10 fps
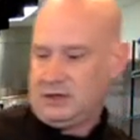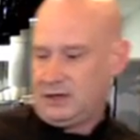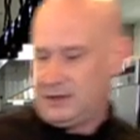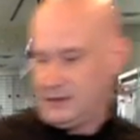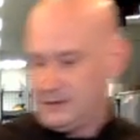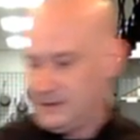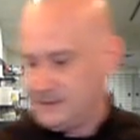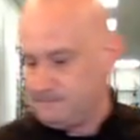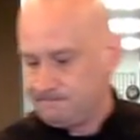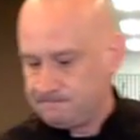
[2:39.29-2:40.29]

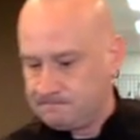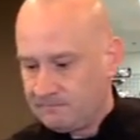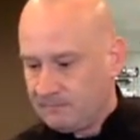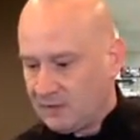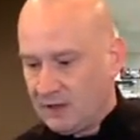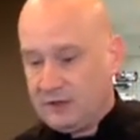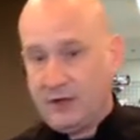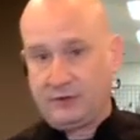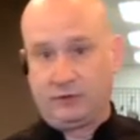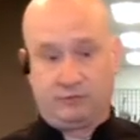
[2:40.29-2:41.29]

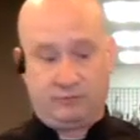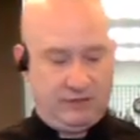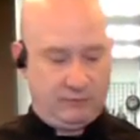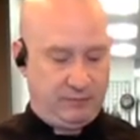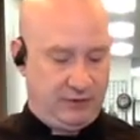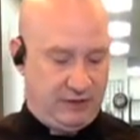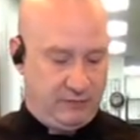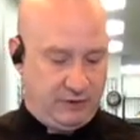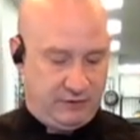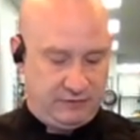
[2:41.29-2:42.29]
Another ingredient we're playing
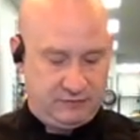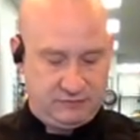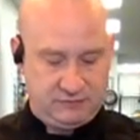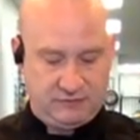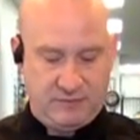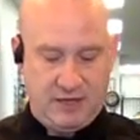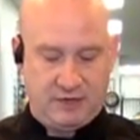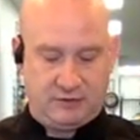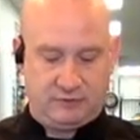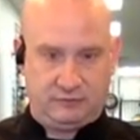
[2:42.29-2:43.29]
with,
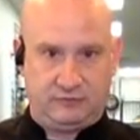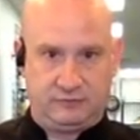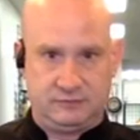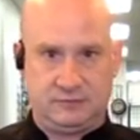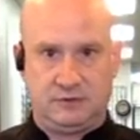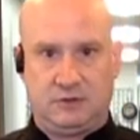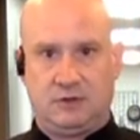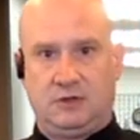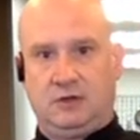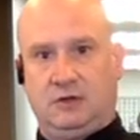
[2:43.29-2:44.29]
tomatoes.
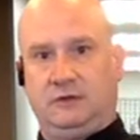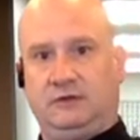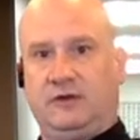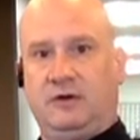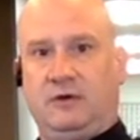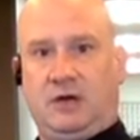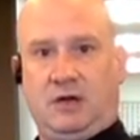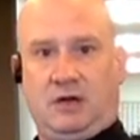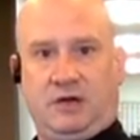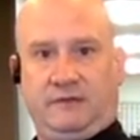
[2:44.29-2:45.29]
So
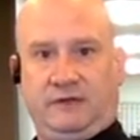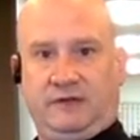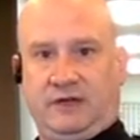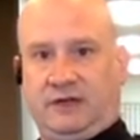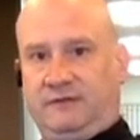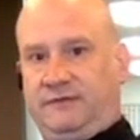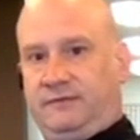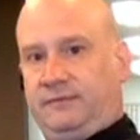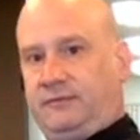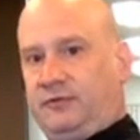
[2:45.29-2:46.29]
obviously I've
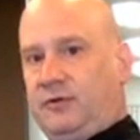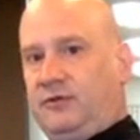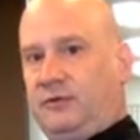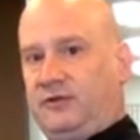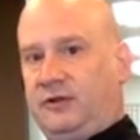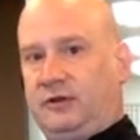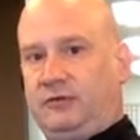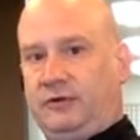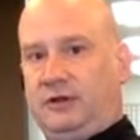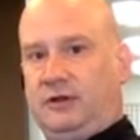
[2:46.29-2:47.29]
thrown those on the
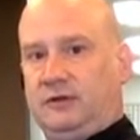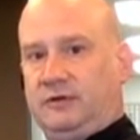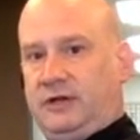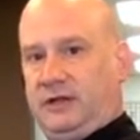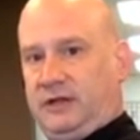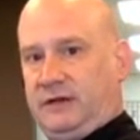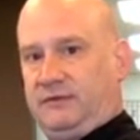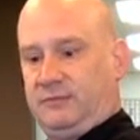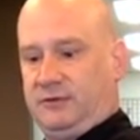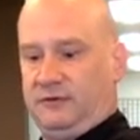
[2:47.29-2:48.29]
grill already. They have
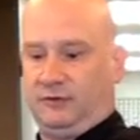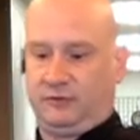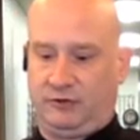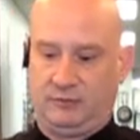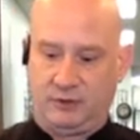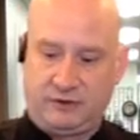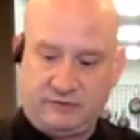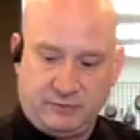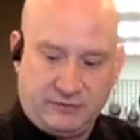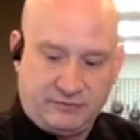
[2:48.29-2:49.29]
some beautiful grill marks,
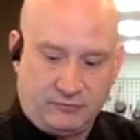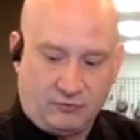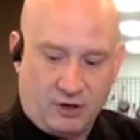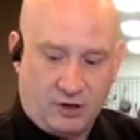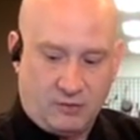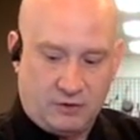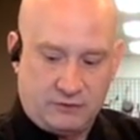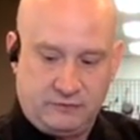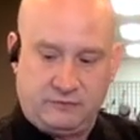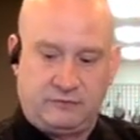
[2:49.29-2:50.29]
and we have some raw
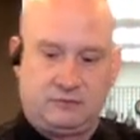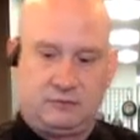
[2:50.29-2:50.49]
ones.